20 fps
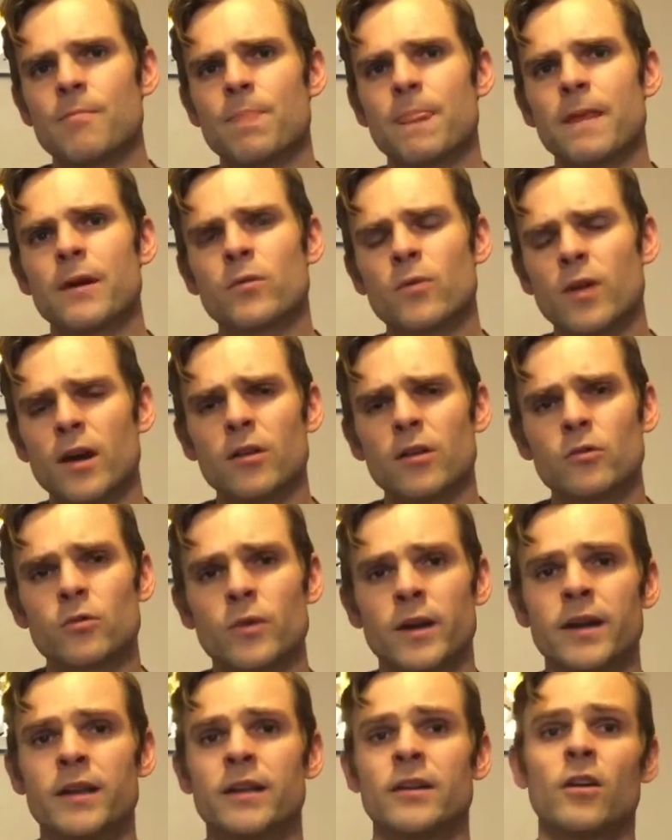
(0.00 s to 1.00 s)
And Ronald
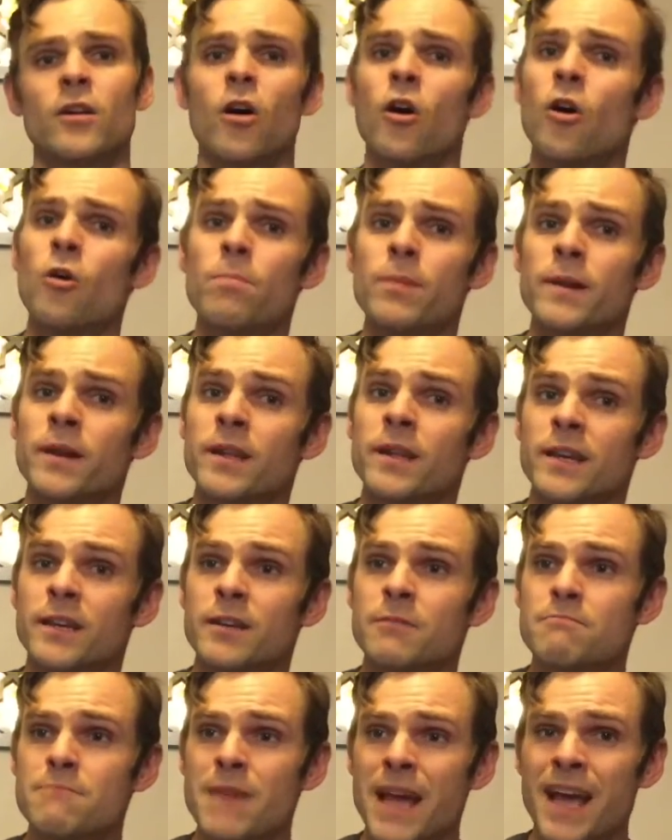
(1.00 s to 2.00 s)
Reagan openly
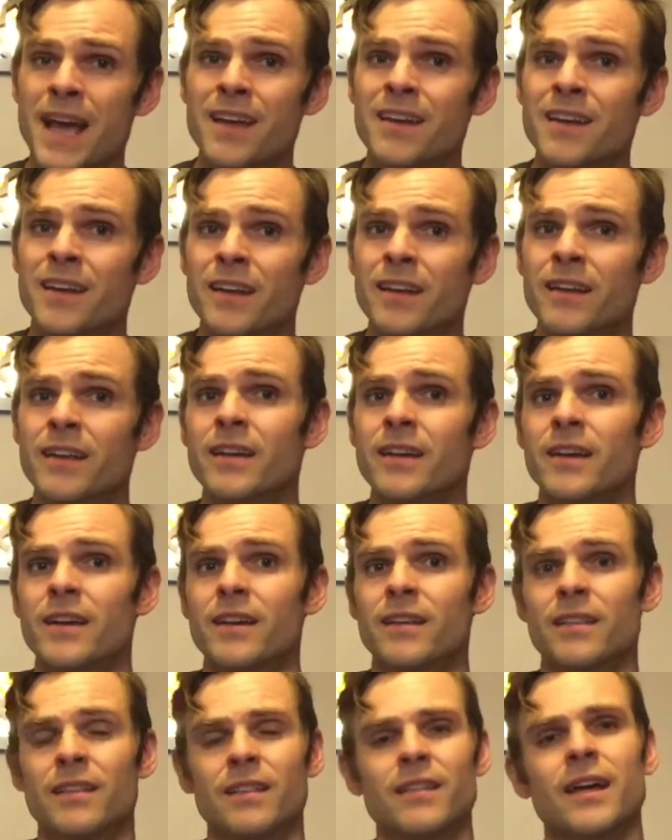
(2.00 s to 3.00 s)
demanded
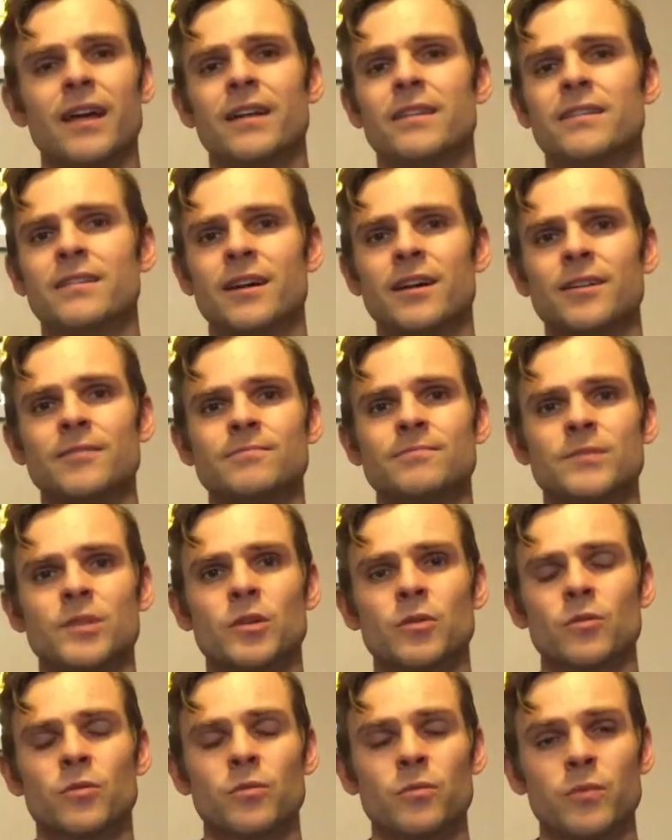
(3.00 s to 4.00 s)
that
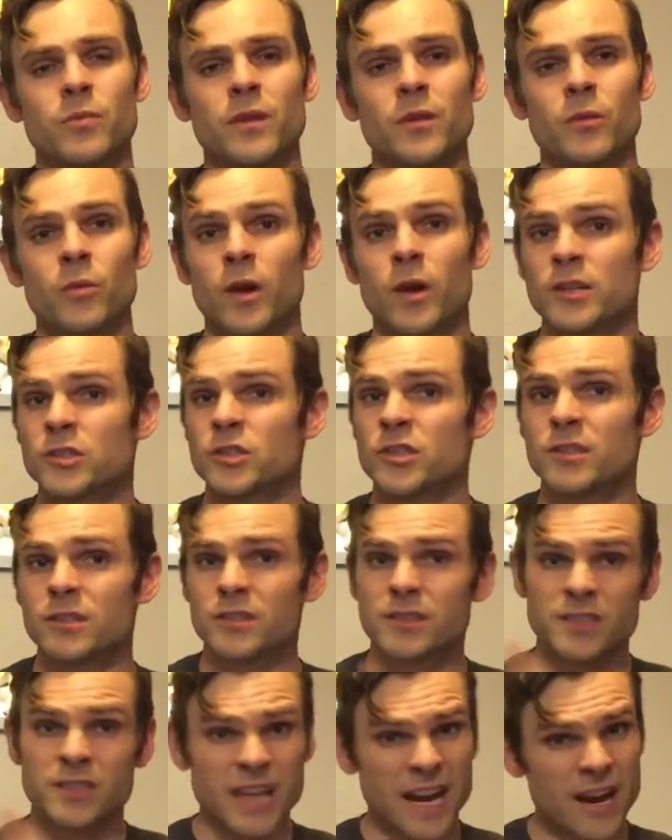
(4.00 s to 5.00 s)
the
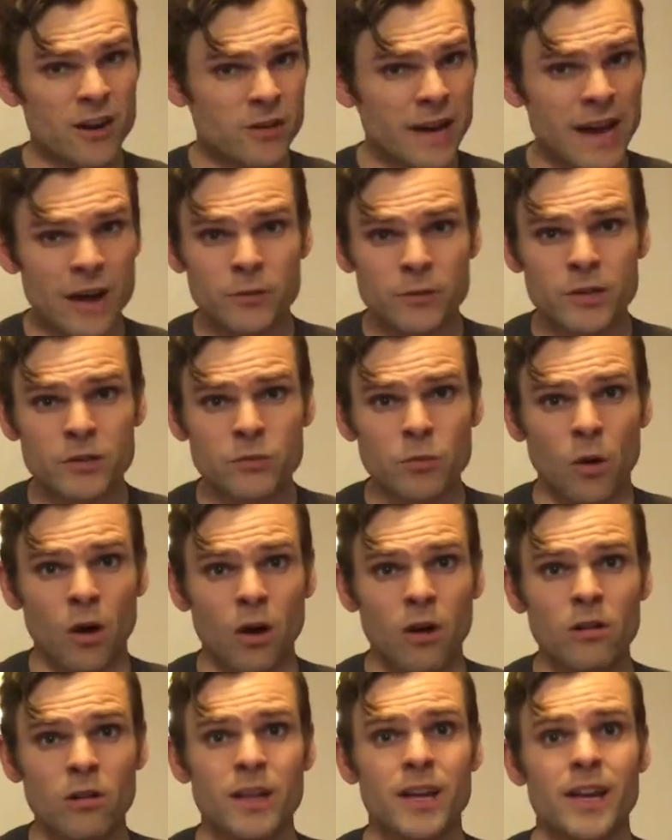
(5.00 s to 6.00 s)
Russians tear down this
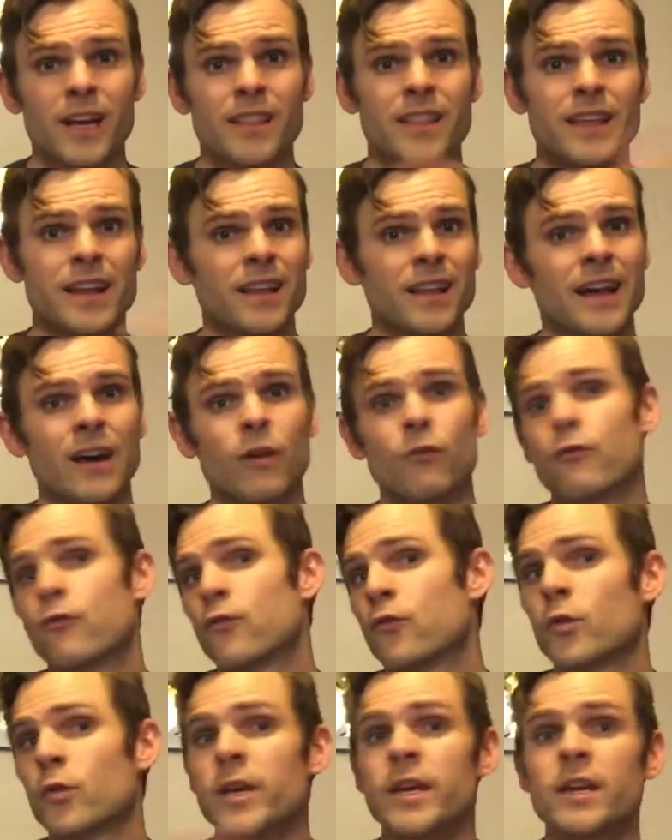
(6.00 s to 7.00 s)
wall that allow
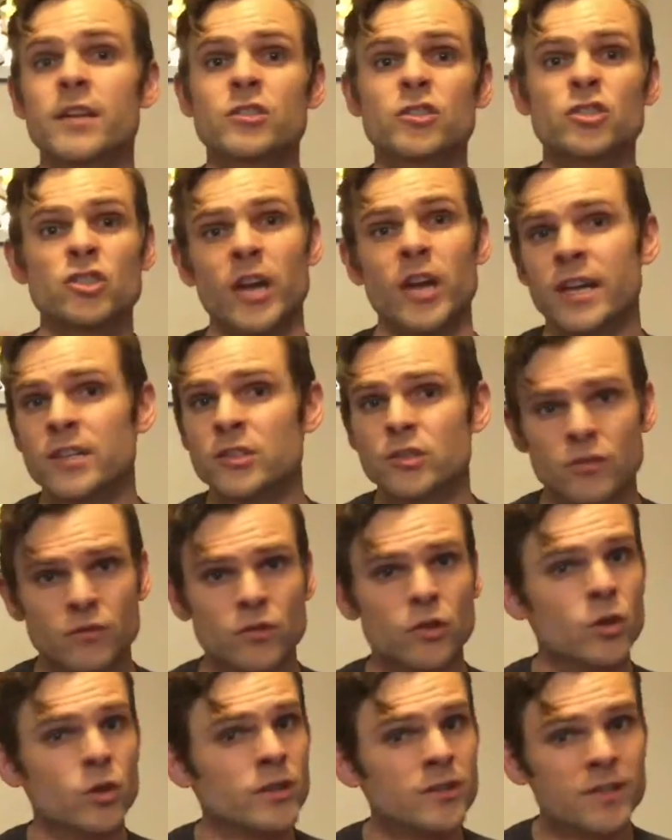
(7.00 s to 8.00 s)
free exchange
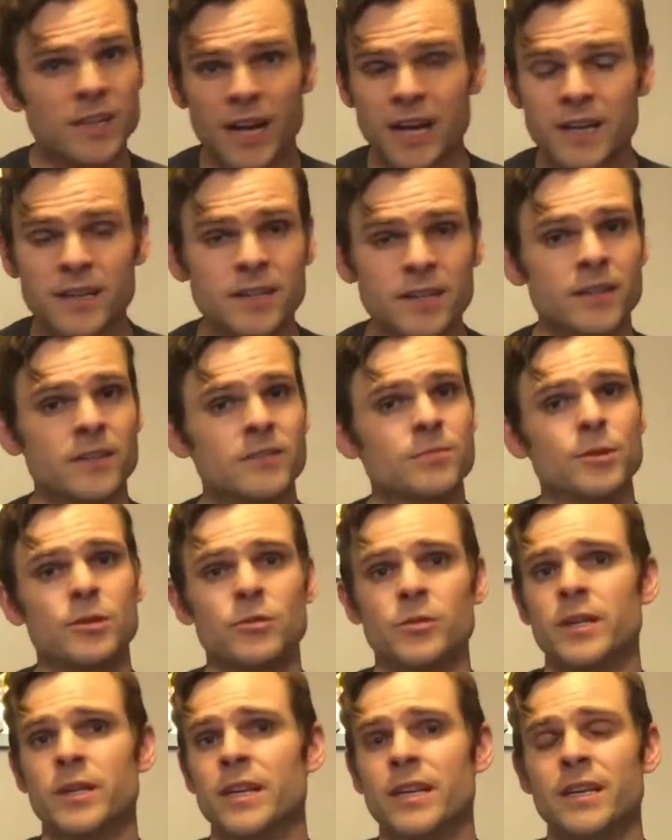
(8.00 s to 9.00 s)
of goods and ideas
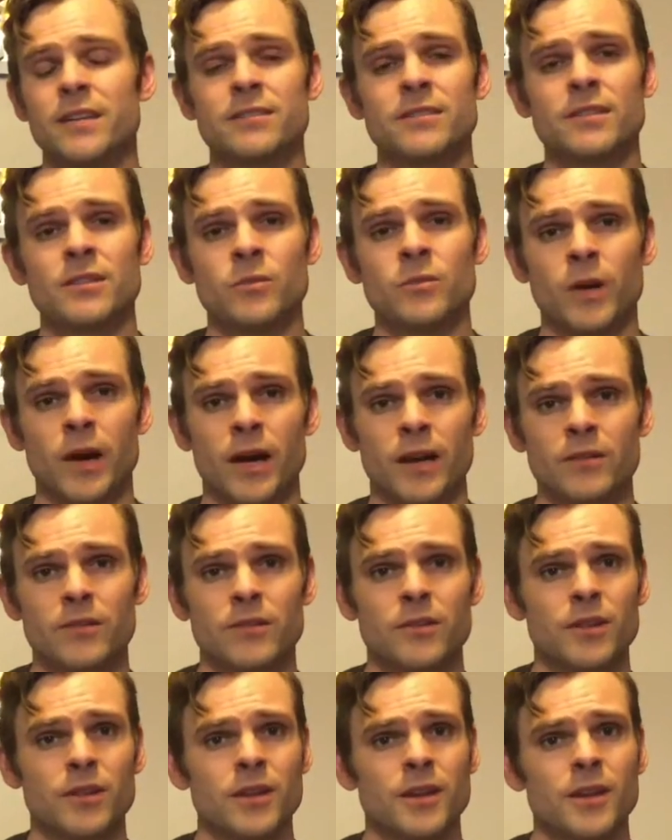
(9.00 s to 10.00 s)
between East and West.